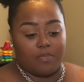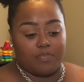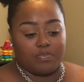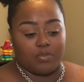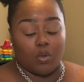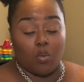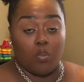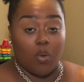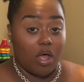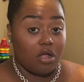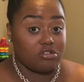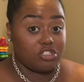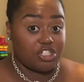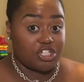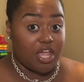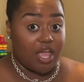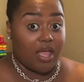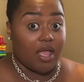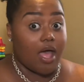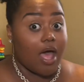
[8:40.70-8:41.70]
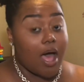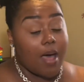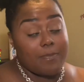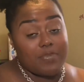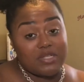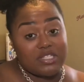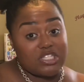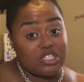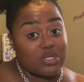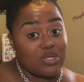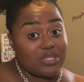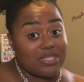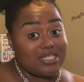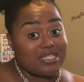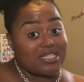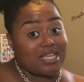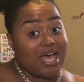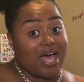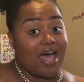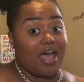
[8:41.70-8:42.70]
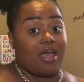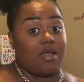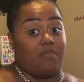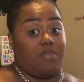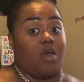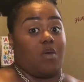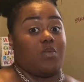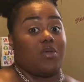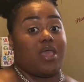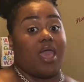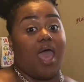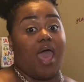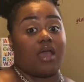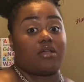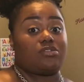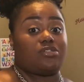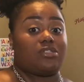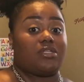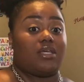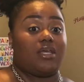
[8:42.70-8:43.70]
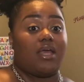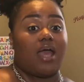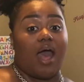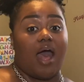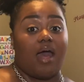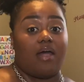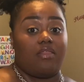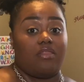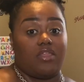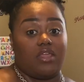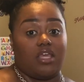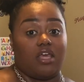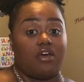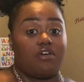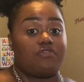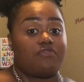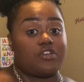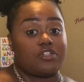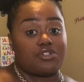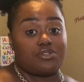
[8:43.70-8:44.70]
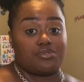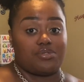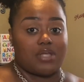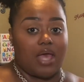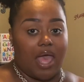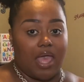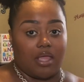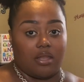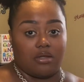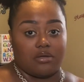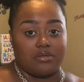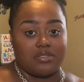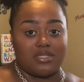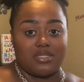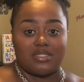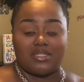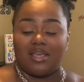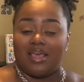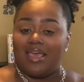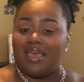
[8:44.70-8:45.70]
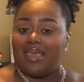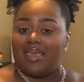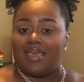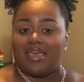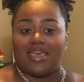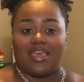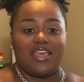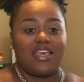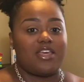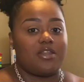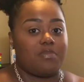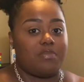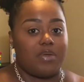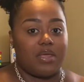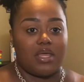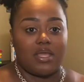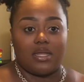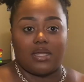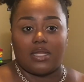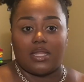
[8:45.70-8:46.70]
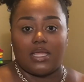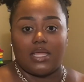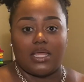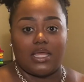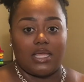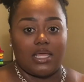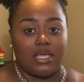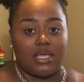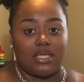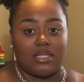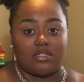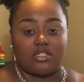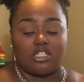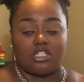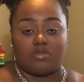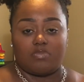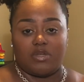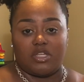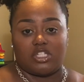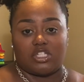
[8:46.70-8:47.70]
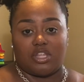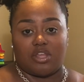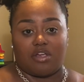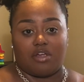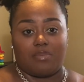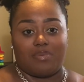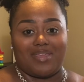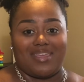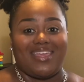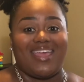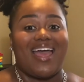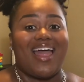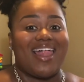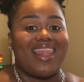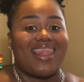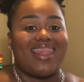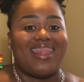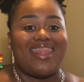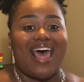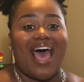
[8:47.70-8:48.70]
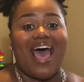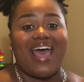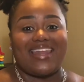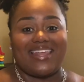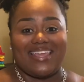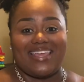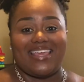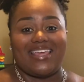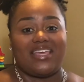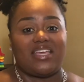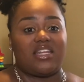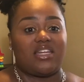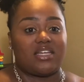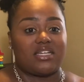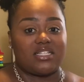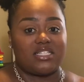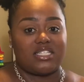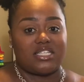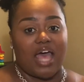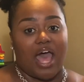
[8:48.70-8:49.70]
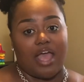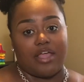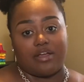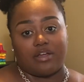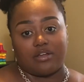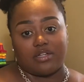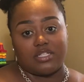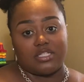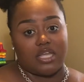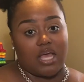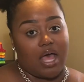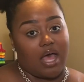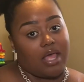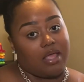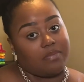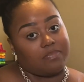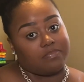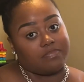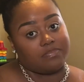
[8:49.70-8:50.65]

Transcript: well check up until the time that we actually got the official diagnosis, he had been in speech therapy that entire time.